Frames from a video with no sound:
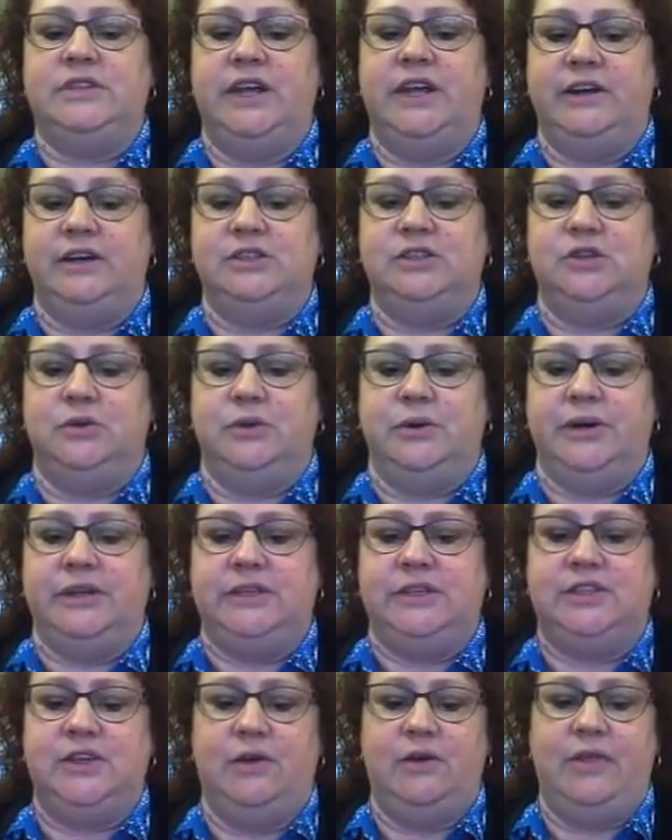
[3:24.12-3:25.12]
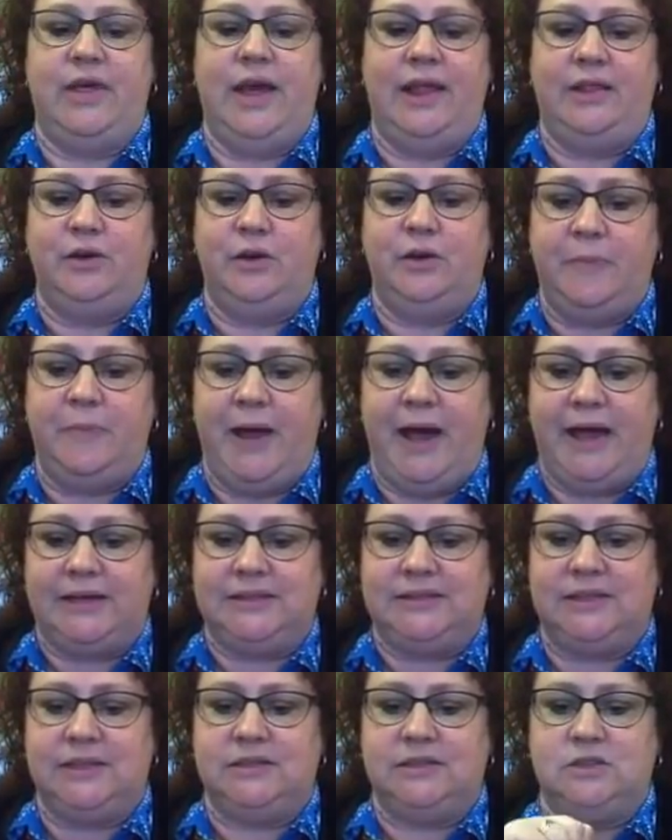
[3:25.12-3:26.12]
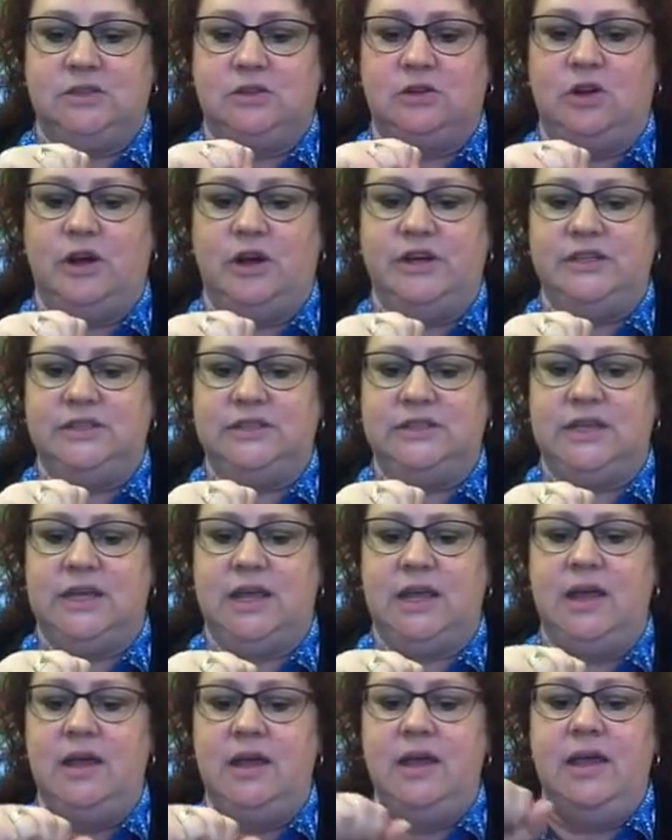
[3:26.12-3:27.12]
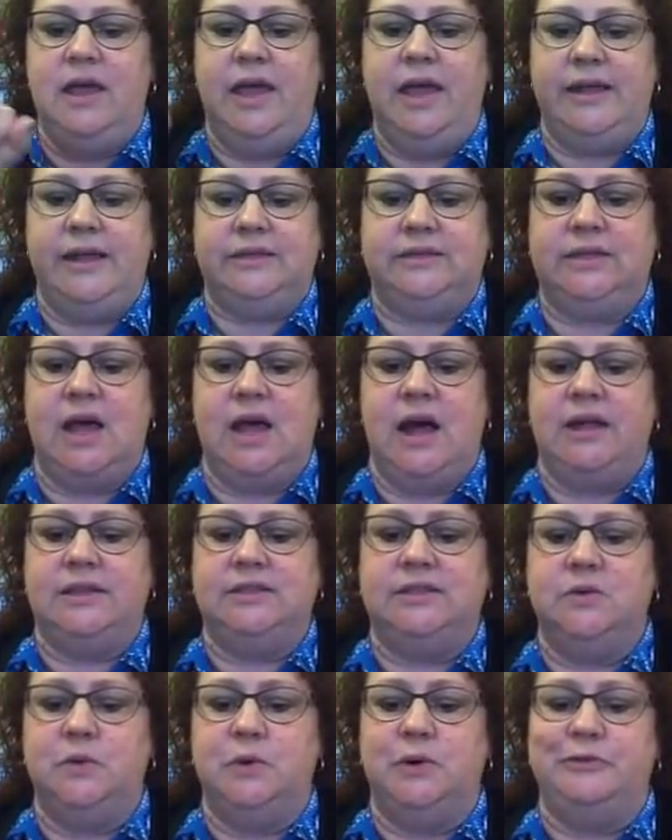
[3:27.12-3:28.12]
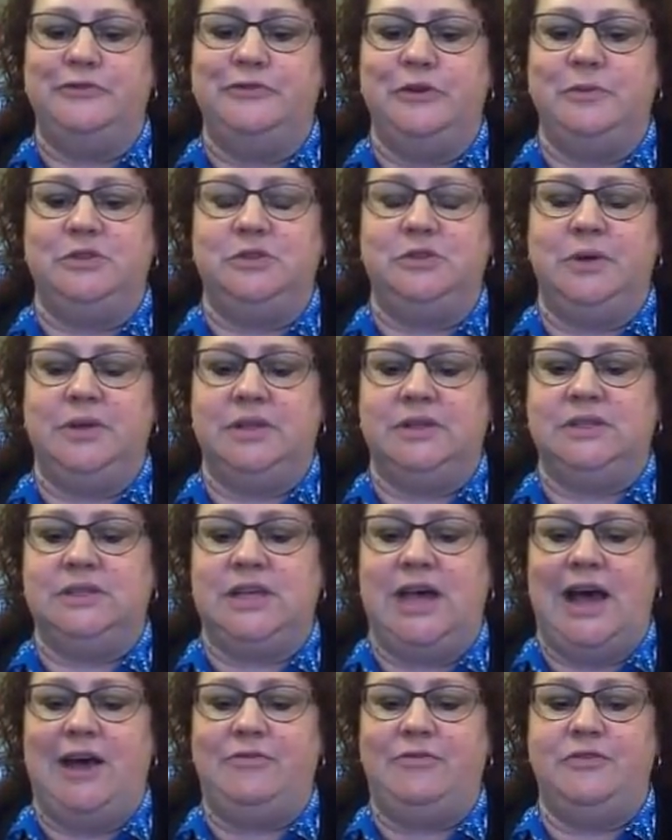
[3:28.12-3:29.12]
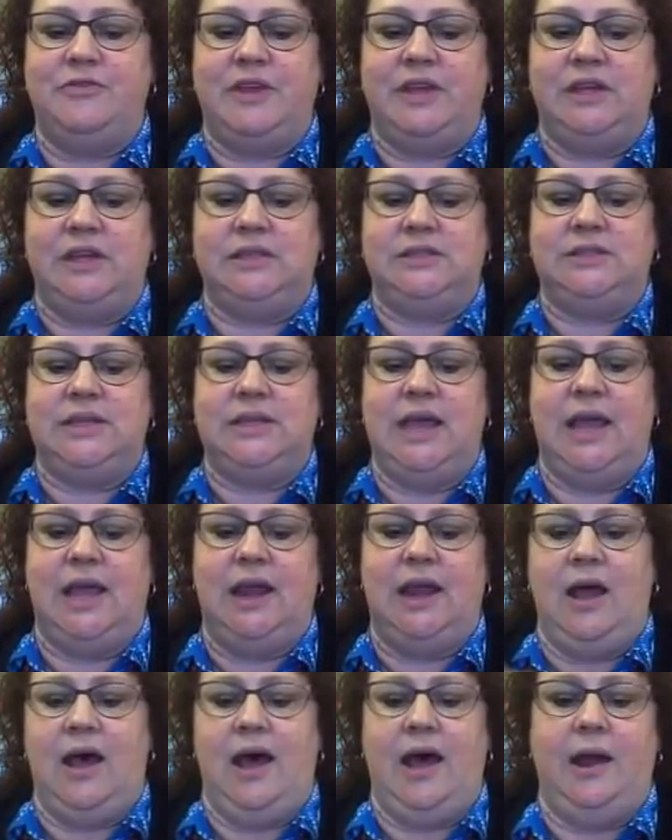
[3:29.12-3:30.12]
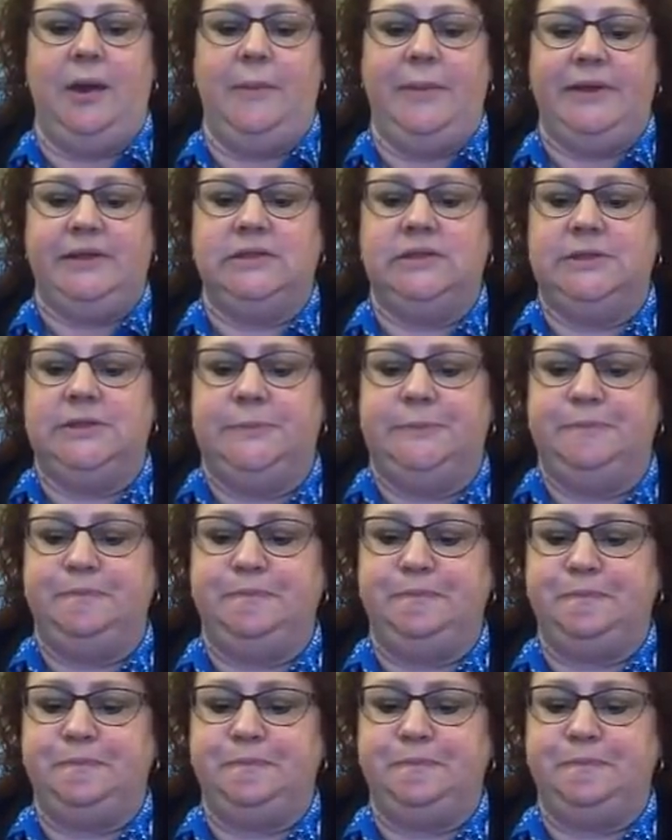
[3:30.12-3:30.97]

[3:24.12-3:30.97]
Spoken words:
territory. So that little box that's a little hard to see, it's constant warfare between the Safavids and Ottomans.